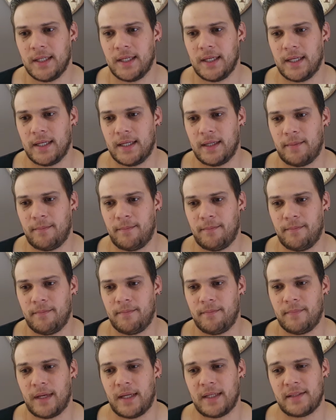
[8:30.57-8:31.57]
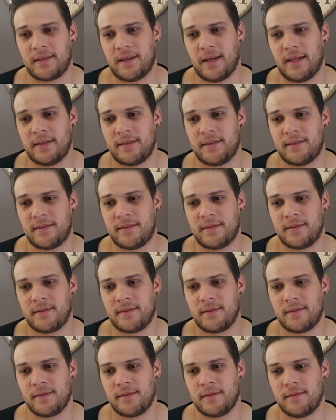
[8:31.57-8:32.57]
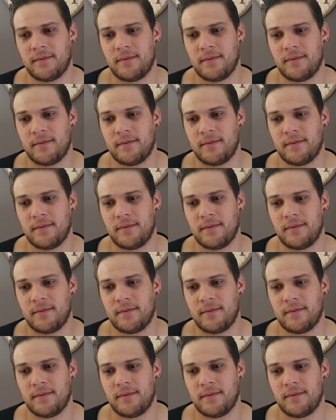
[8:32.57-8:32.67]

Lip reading: as